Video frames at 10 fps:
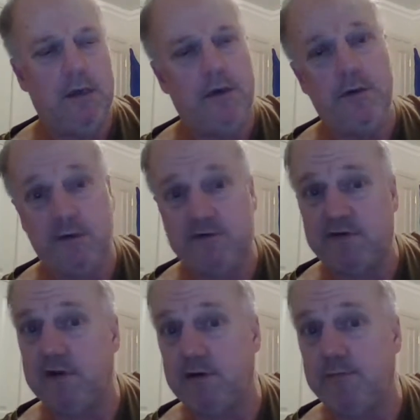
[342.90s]
We
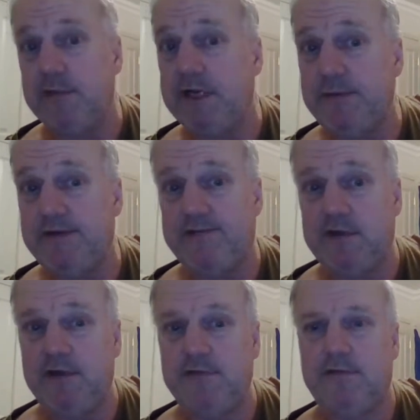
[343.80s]
also helped Babyface.
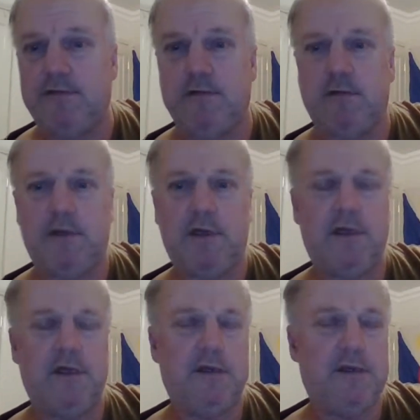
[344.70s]

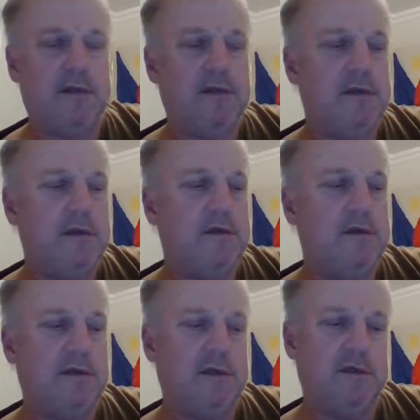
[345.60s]
And
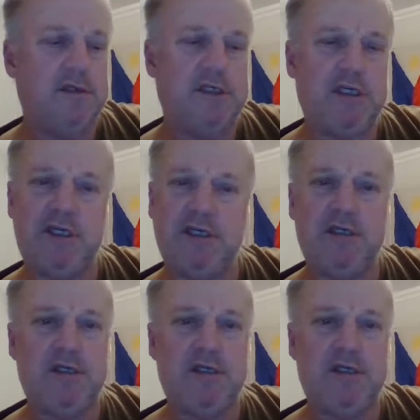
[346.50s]
she